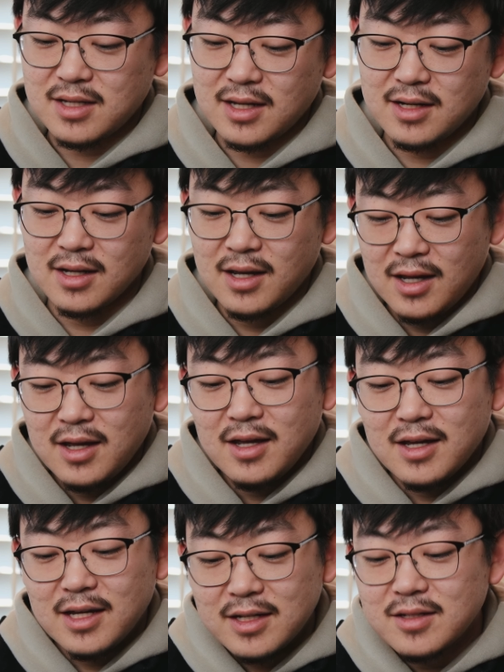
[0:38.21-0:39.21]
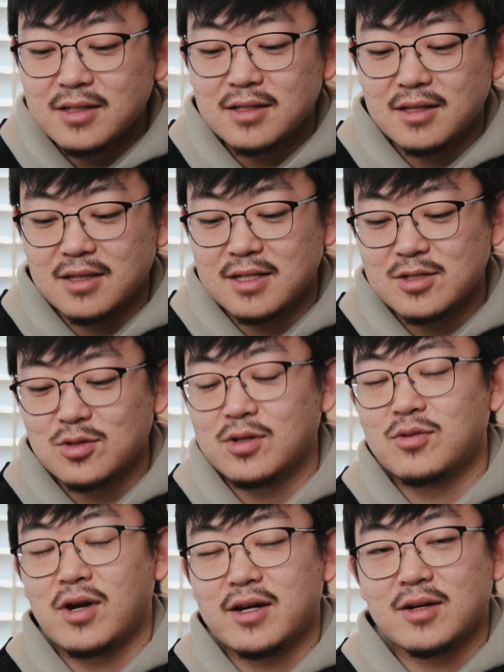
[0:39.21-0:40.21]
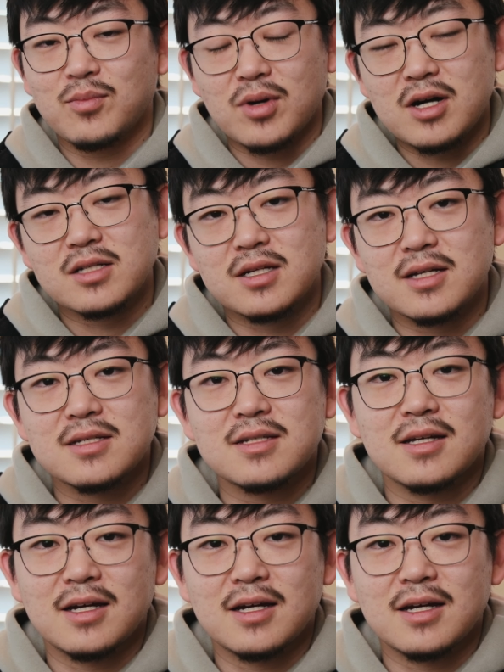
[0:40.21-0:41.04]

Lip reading: And in the screenwriting process,